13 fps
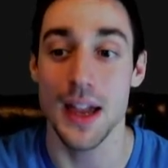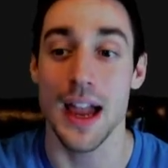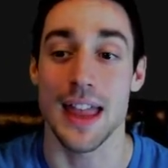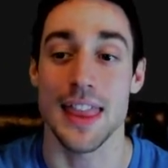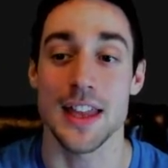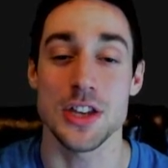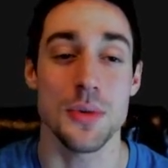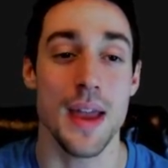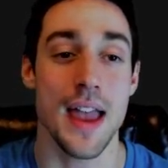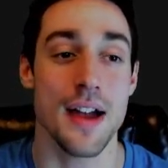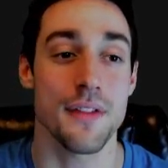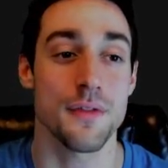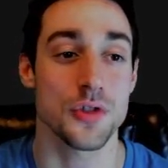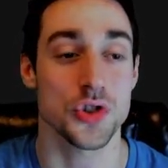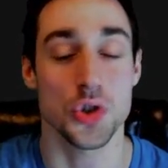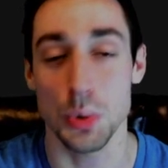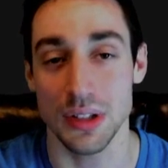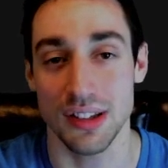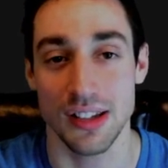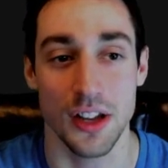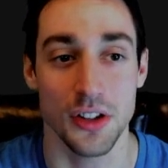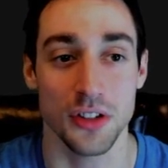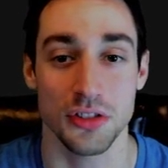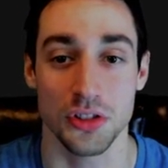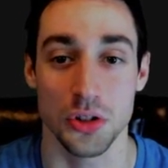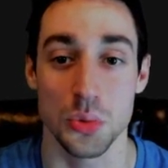And then you have short
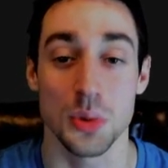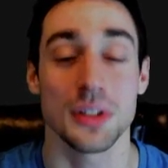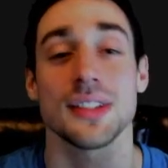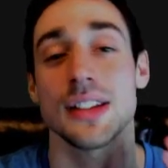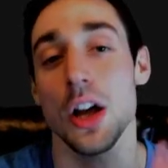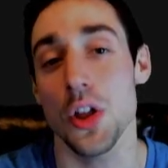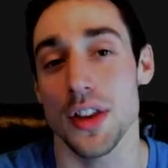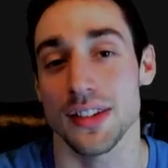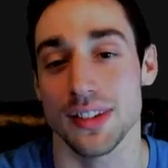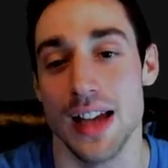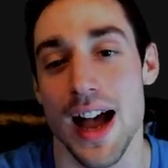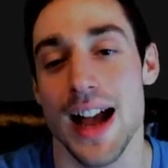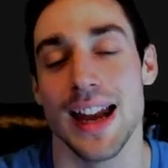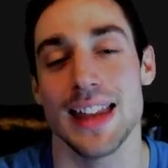sellers who sell the stock